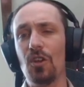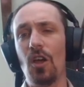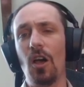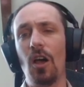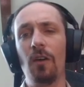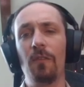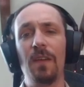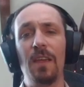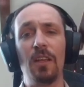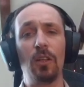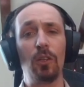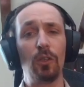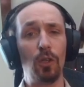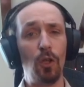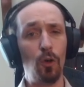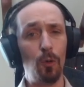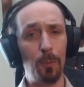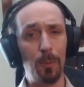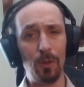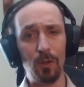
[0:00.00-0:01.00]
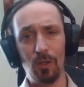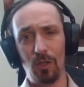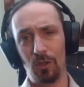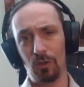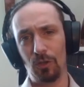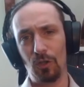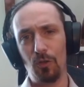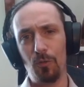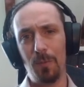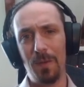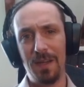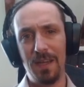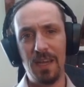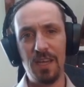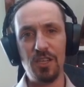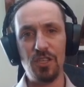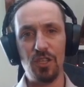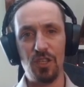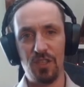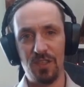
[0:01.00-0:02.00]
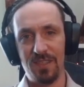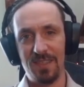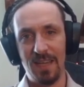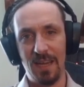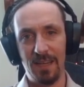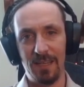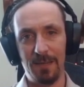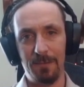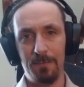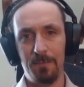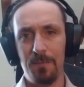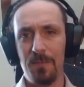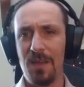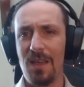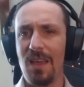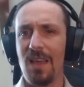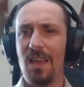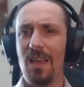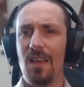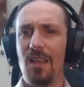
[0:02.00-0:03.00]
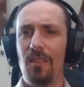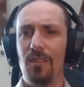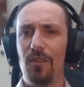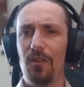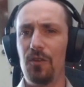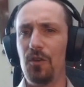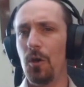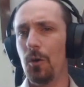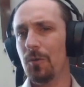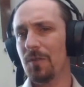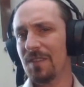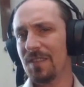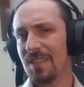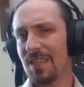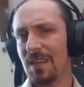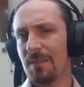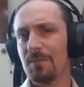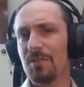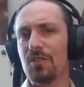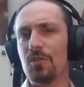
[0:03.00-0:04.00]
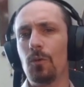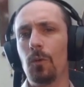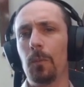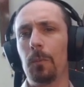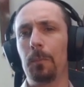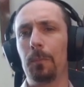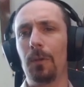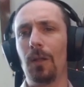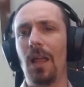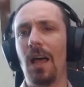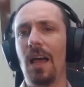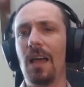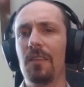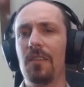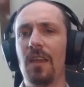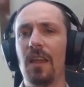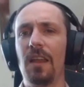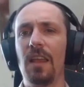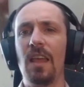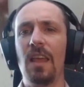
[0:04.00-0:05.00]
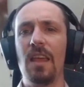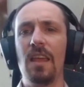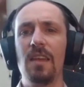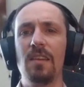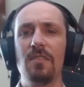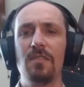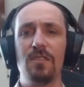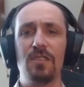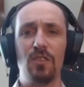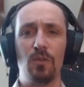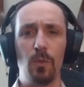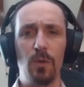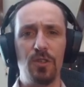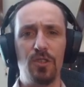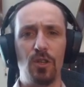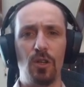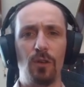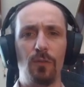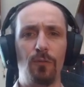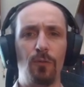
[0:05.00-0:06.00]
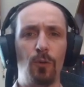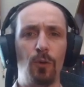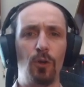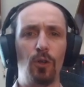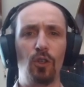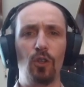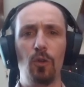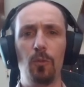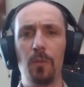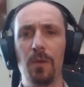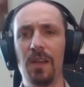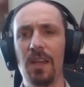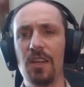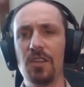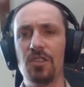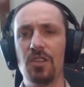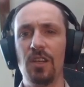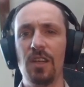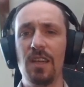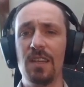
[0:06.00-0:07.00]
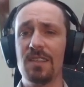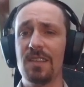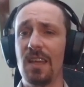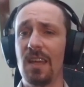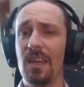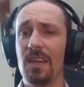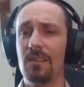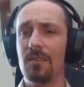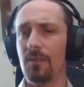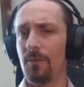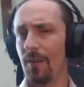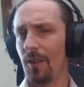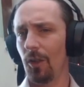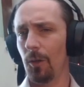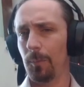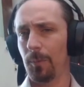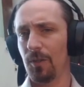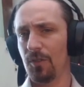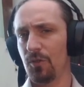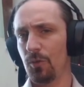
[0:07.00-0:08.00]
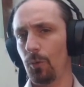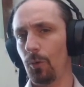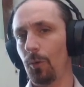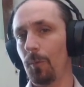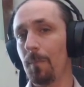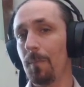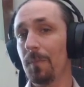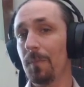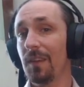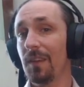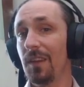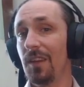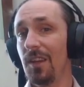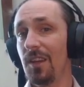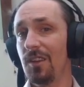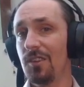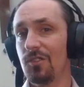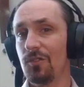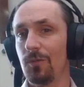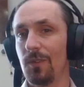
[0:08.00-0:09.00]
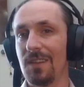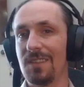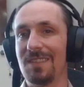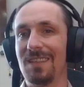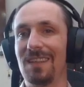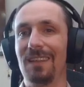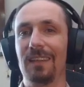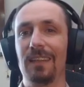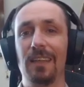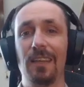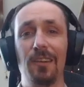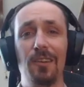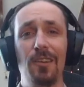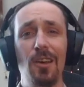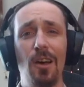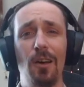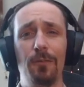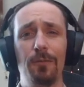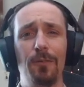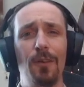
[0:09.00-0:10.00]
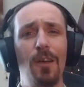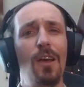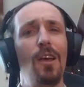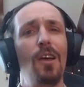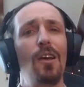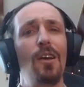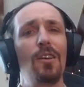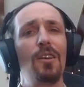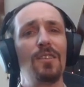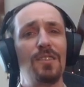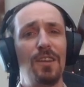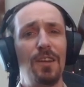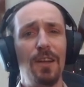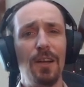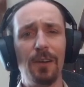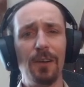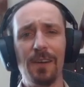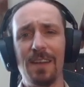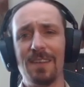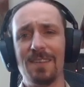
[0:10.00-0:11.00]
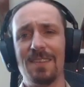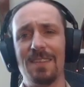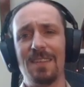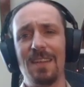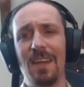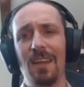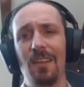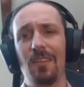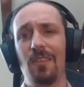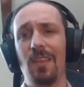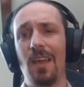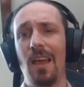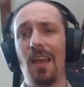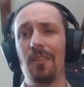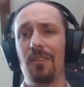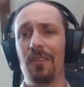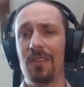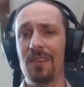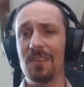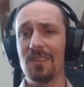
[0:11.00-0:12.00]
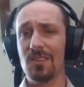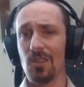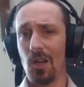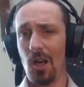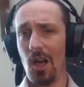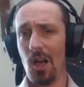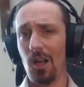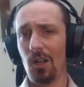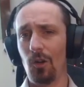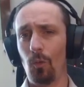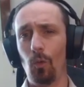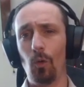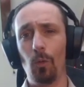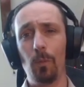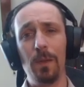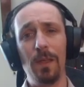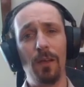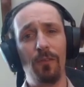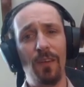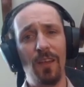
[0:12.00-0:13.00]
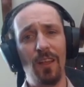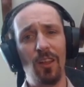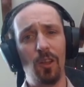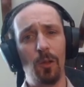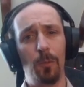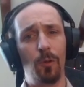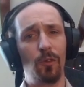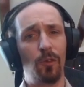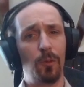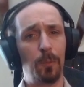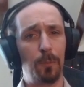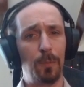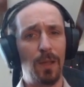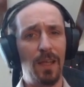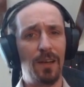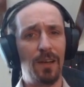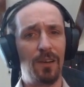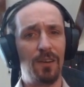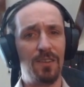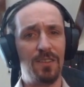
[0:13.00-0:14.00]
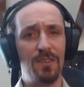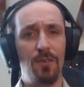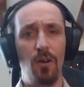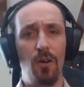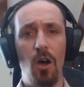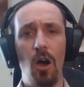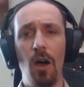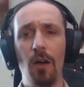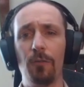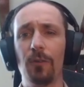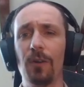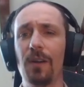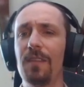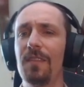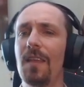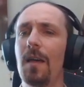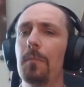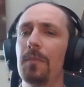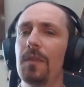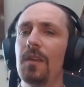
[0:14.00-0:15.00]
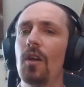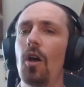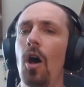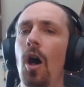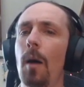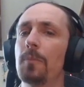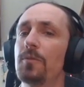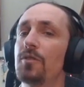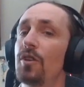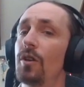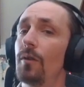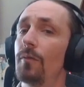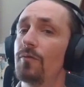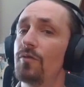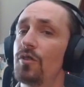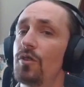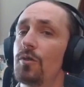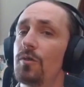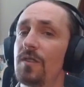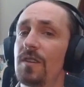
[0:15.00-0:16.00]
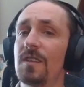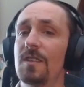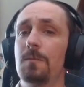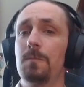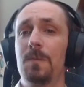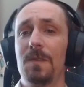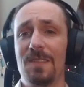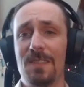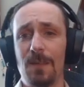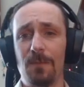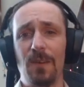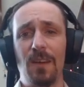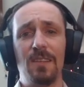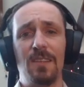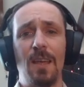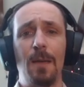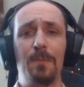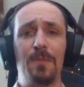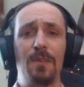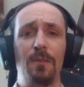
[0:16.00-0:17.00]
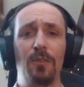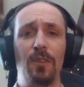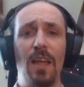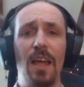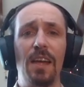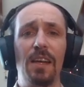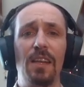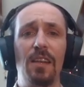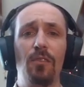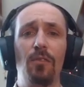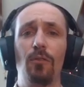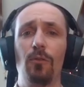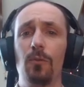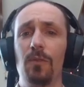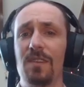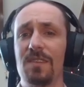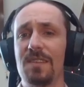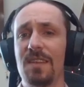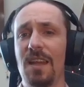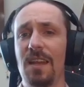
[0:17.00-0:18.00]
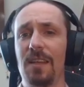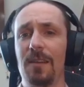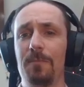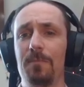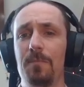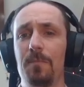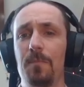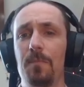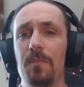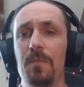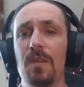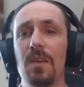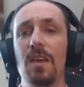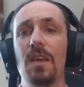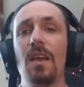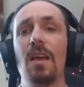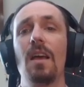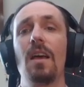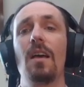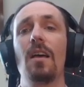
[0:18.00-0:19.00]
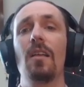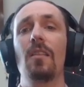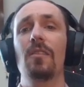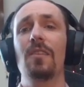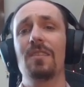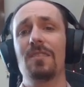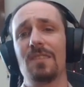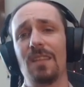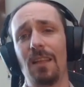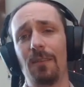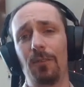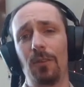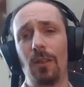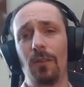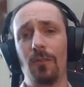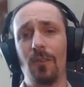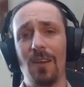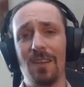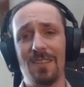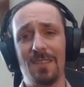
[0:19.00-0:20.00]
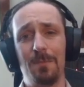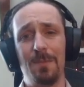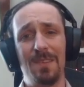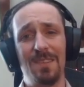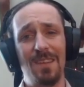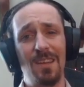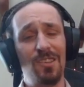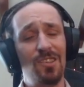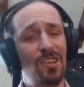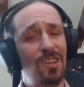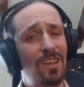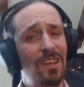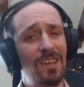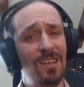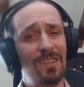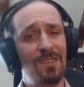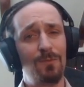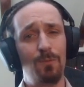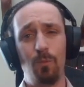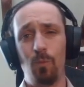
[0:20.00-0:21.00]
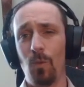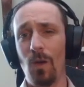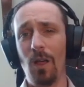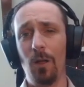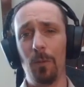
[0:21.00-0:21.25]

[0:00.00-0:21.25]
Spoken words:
of a global illumination setting. The note seems to imply that a switcher for illumination is a developer tool. Interestingly enough, Cenarius stated that this toggle will be available to players, offering them the option of choosing specific types of lighting through the setting. This level of customization is well